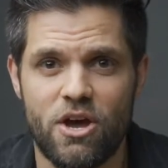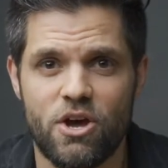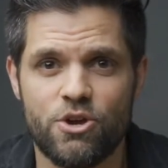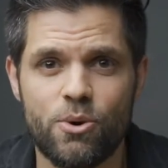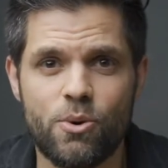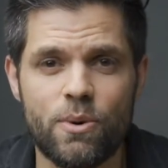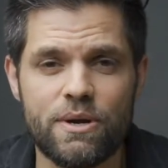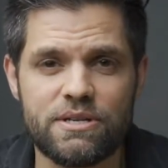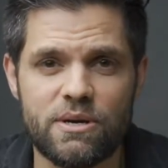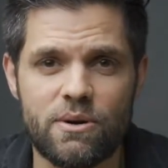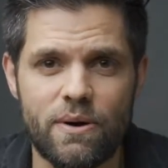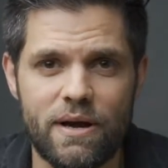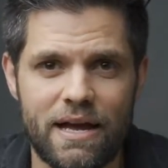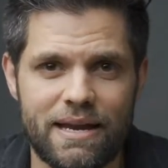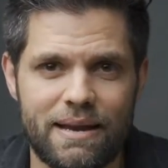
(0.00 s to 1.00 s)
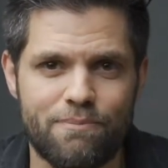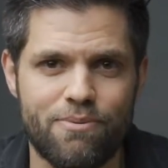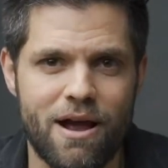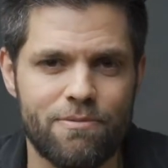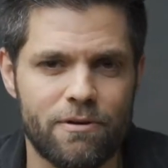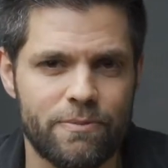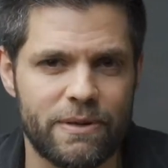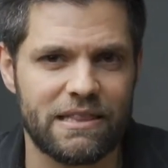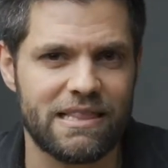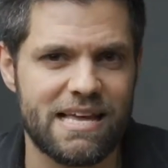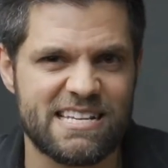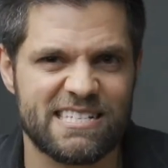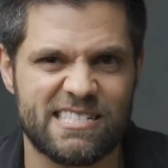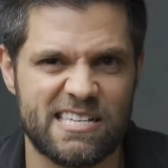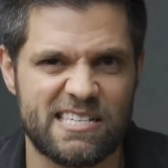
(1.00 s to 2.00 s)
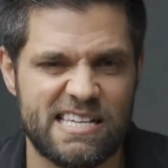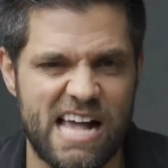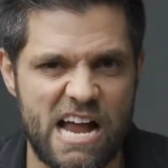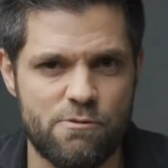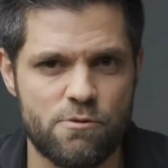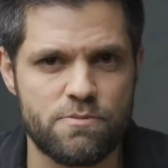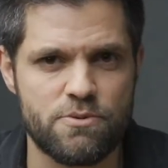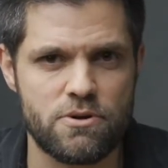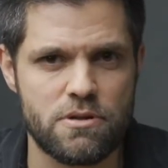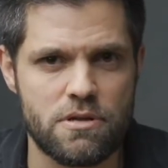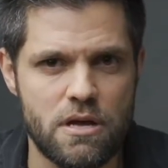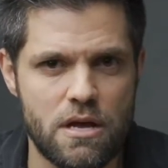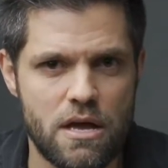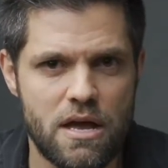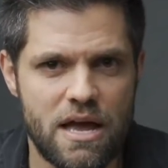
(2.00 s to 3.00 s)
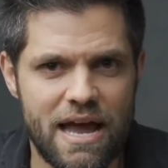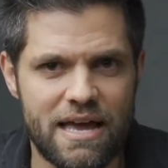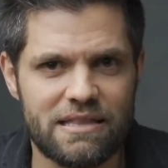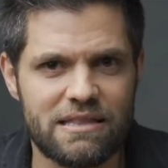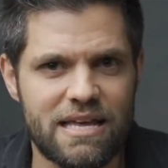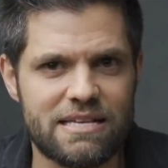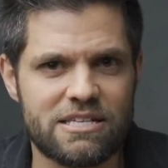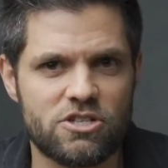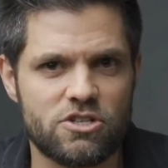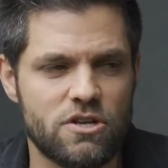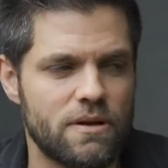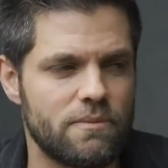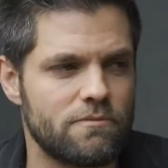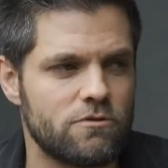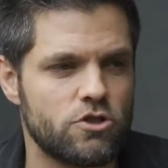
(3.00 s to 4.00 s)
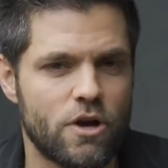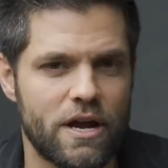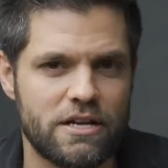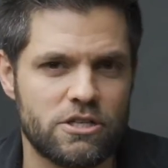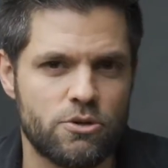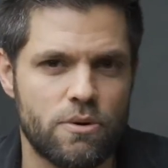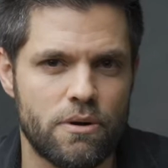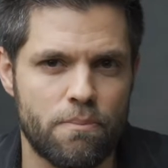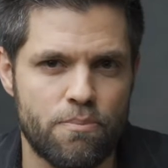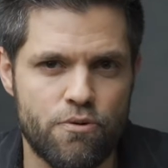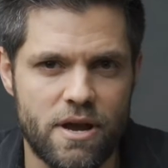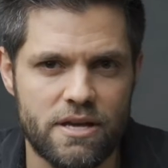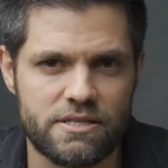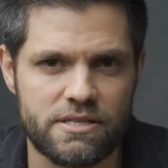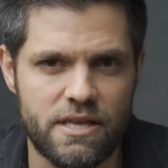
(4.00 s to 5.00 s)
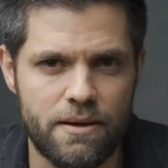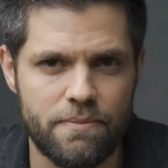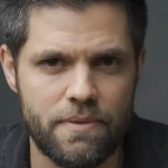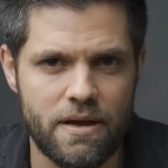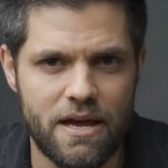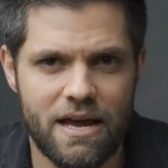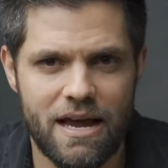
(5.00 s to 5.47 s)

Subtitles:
you're going to go ahead and probably be less desirable and less trying to impress them,